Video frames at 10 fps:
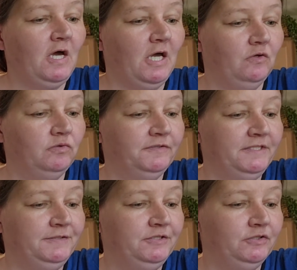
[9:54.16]
I will
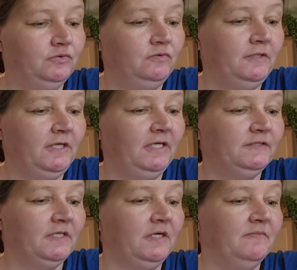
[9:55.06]
need 2
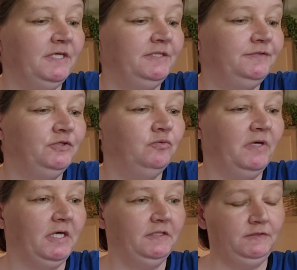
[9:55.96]
as I make 2
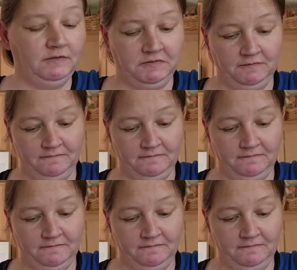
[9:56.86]
pies.